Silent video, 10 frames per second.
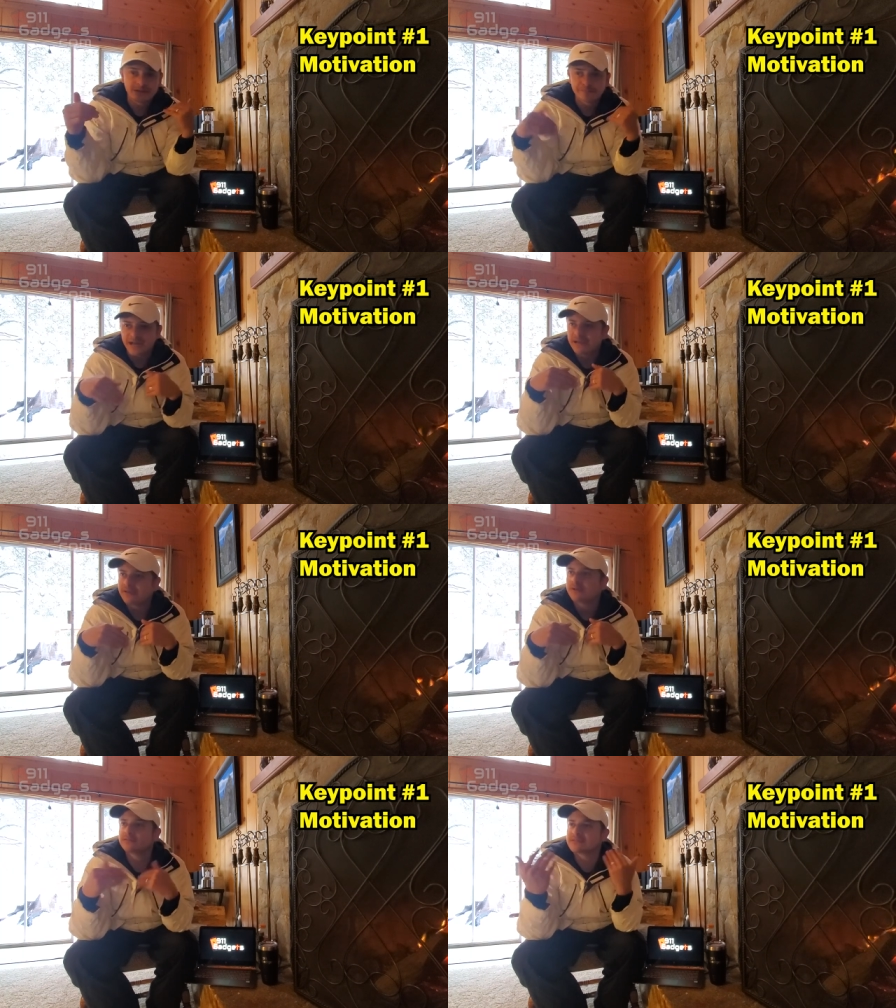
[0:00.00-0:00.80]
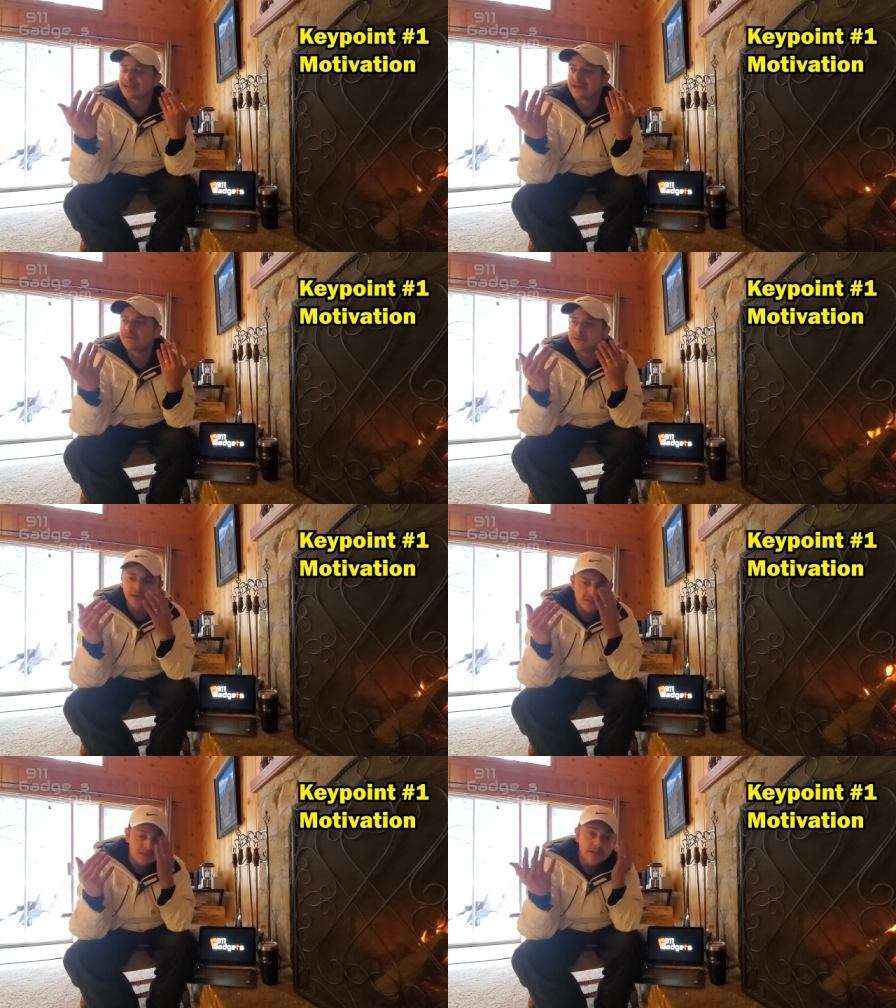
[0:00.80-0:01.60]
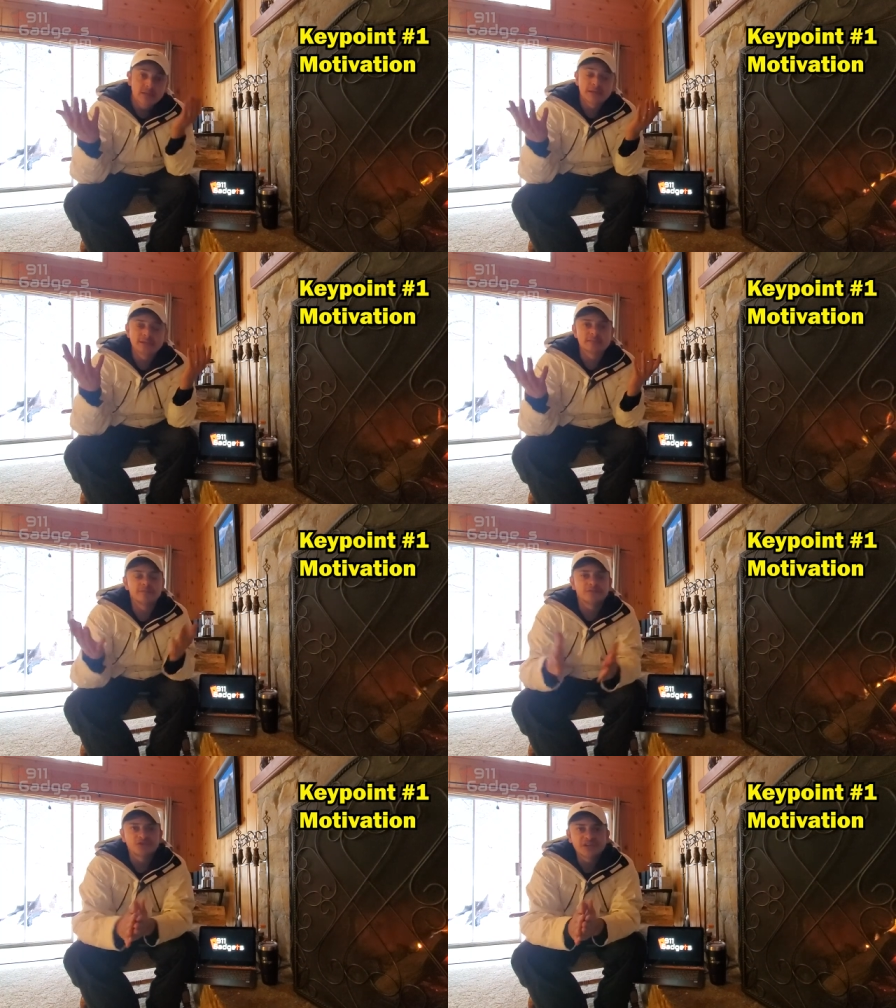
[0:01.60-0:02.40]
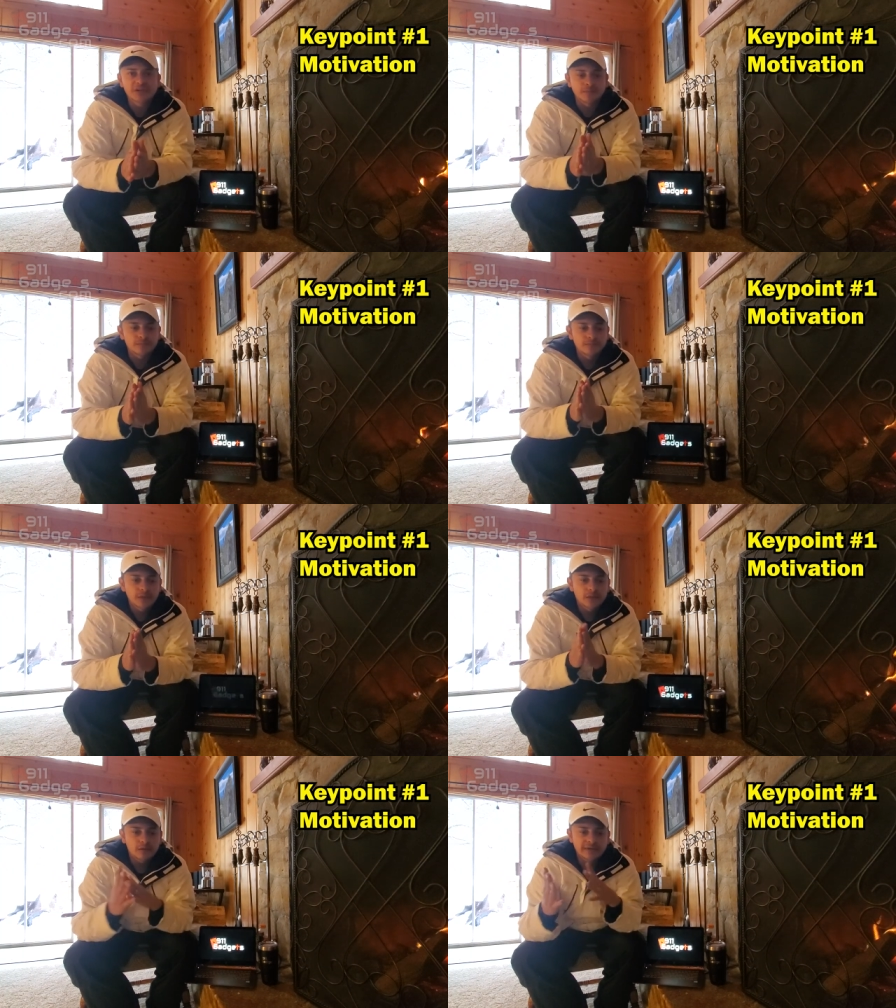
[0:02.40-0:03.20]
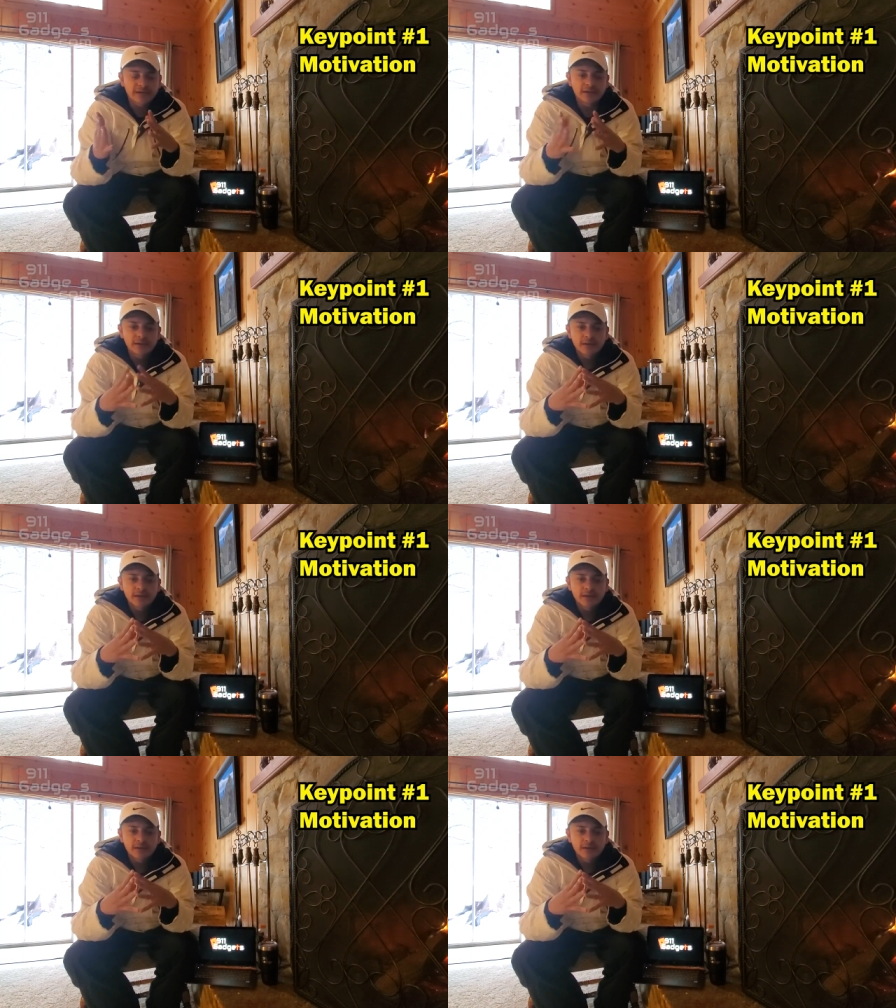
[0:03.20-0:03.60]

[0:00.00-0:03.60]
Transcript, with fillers: I'm back here at this cabin, guys, is the freedom, okay?